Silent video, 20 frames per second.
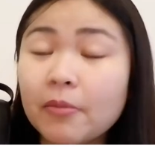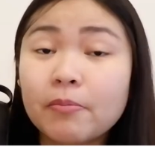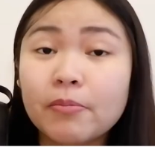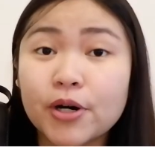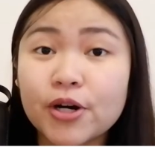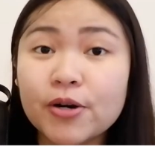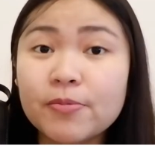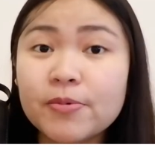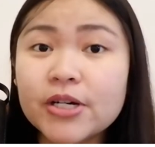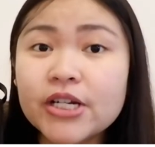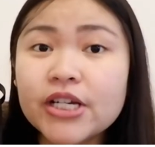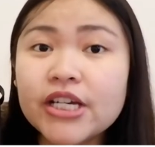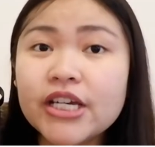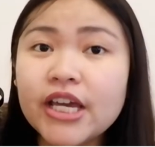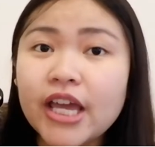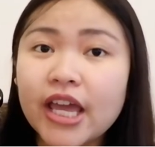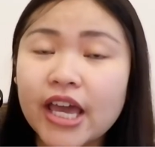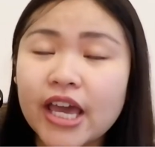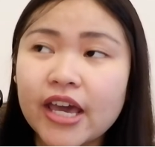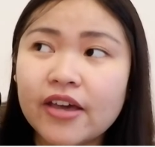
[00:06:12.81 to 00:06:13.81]

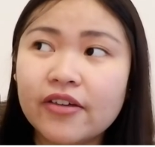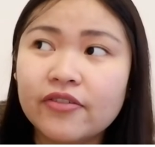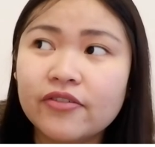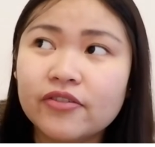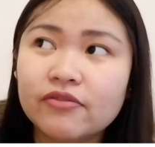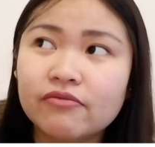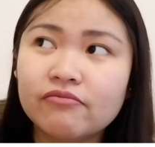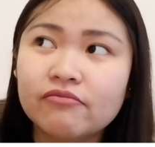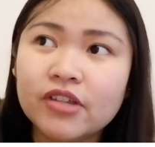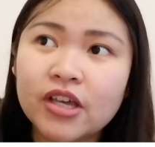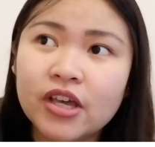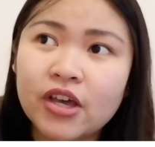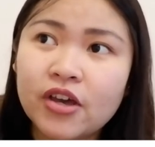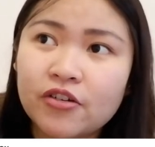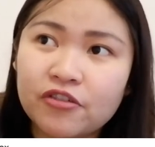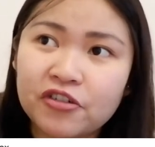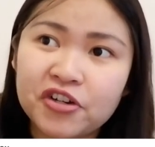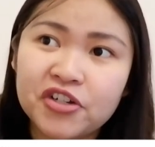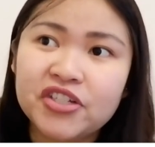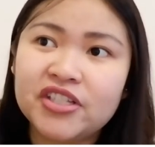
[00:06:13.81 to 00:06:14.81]
Burberry, and
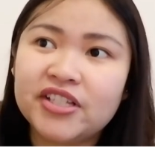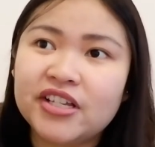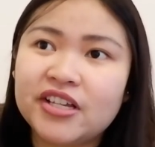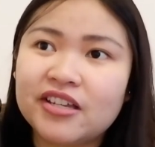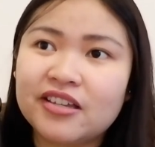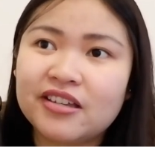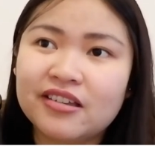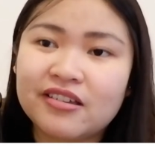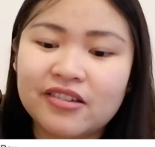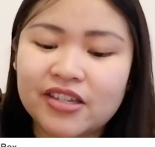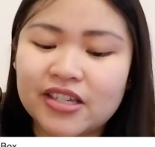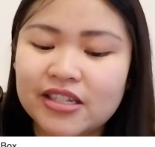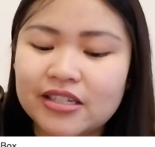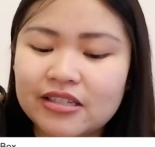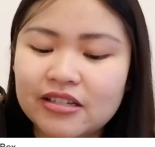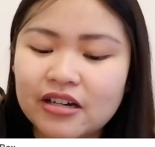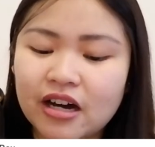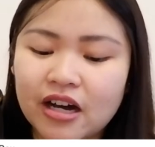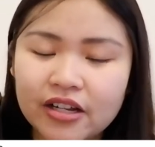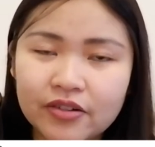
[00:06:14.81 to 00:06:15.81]
first thing he's
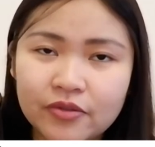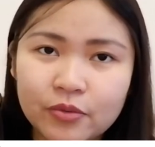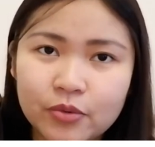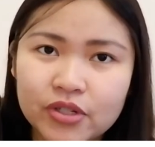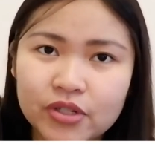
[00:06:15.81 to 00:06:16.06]
done